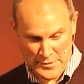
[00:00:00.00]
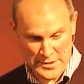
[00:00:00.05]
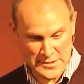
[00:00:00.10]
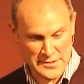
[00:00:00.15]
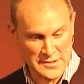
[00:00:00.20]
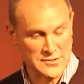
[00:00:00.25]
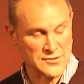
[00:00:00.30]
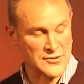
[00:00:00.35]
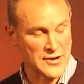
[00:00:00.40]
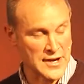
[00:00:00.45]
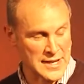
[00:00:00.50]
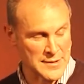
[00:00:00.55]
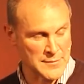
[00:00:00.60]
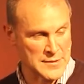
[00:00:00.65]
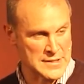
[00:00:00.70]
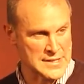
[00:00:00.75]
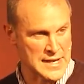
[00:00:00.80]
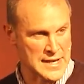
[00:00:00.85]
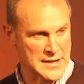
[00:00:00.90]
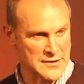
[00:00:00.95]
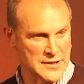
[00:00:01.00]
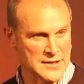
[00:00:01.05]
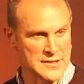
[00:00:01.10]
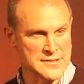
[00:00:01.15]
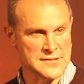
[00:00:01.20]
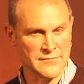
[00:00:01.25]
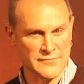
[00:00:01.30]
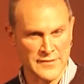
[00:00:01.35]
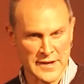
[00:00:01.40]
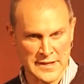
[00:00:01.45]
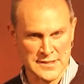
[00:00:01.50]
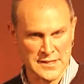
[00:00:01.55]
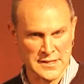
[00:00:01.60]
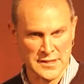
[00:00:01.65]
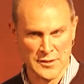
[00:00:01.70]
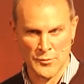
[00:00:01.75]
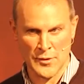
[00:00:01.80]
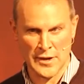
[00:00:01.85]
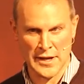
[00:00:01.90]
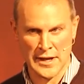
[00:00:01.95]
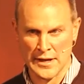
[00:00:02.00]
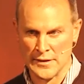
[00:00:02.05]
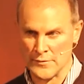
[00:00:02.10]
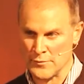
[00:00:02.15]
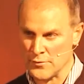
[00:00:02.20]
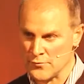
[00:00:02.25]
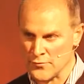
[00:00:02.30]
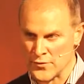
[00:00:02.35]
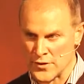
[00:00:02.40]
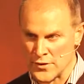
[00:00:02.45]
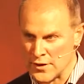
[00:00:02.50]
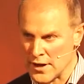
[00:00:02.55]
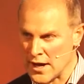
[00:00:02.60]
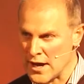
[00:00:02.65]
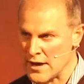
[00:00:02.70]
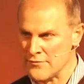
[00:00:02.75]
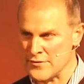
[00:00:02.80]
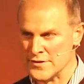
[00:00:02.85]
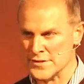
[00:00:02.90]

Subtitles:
and it's just dragging me down, and it's affecting the way I view life,